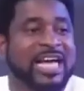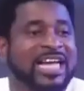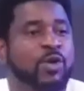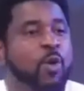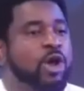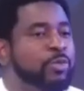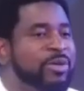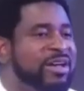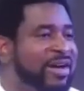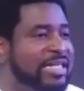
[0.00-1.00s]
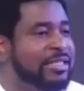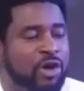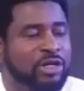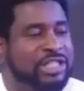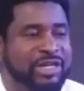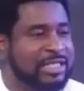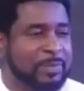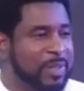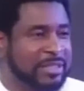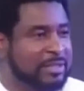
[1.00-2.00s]
The world will be a very uninteresting
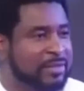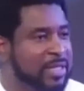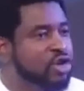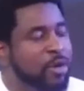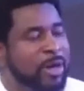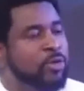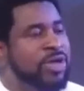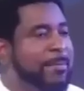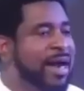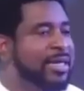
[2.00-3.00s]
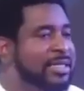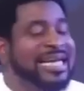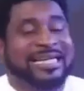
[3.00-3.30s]
place. Nobody will get married.